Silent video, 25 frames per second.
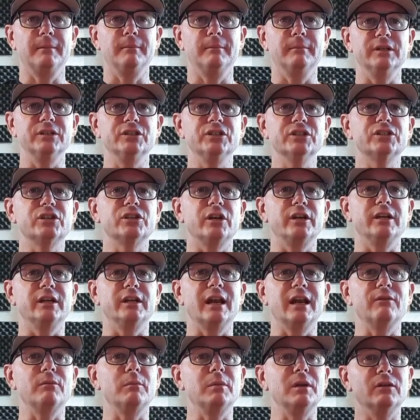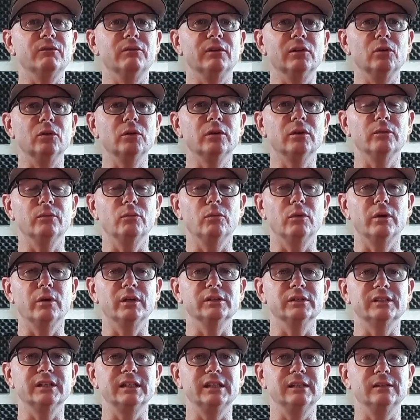just so you can have a bit of a look of what
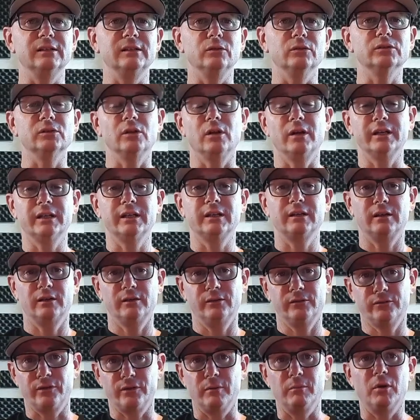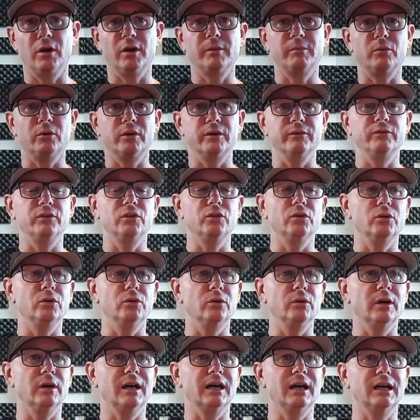it looks like from my point of
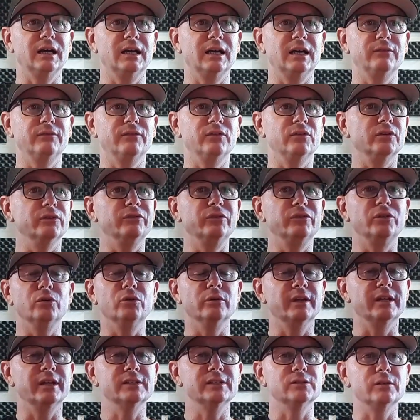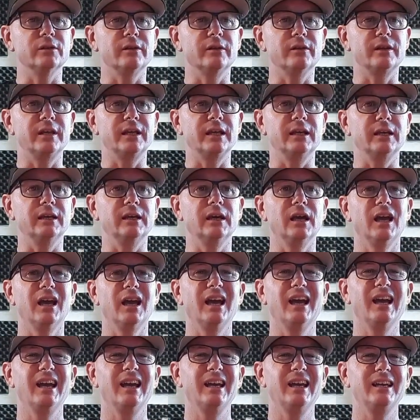view, field of view and that sort of thing.
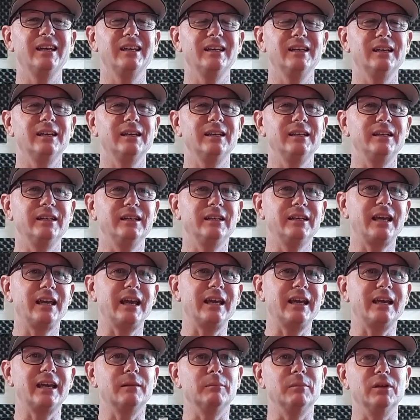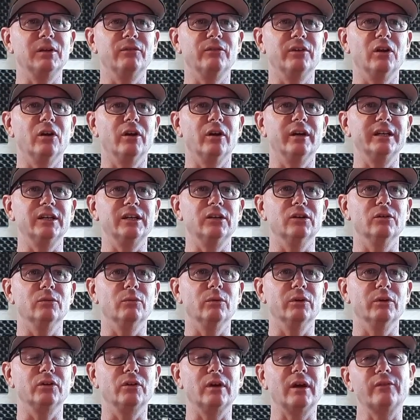you can get a bit of an idea of what
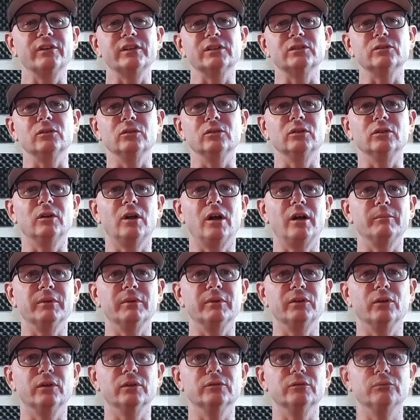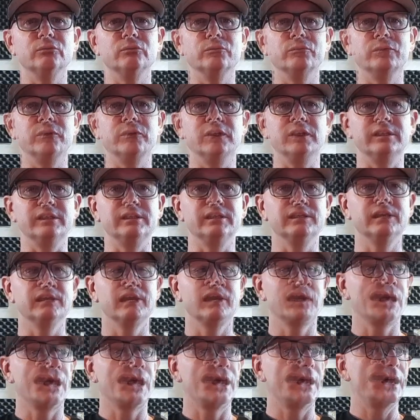the graphics look like, but not really.
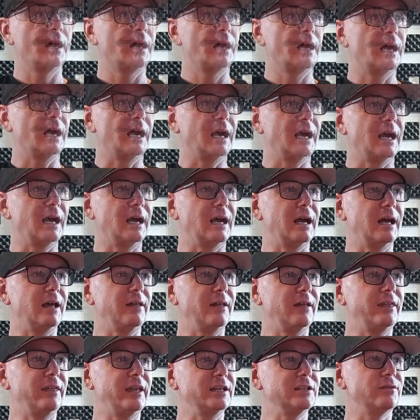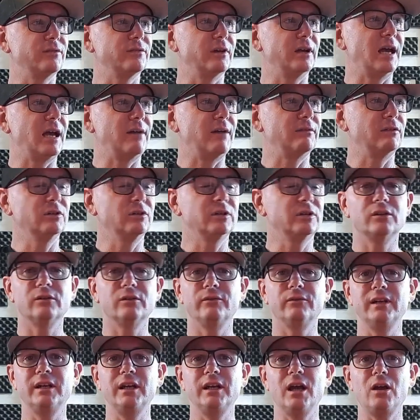Thanks for having a look at the
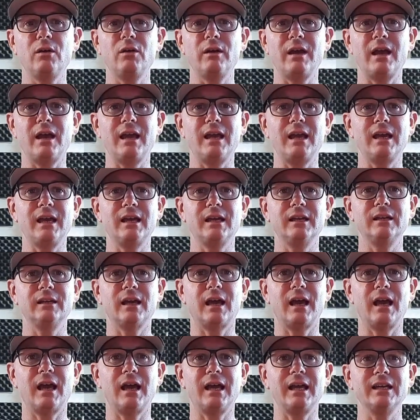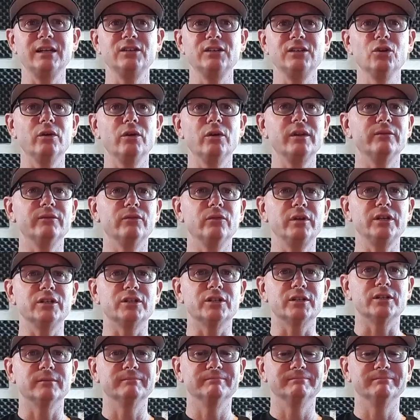video, and enjoy the footage.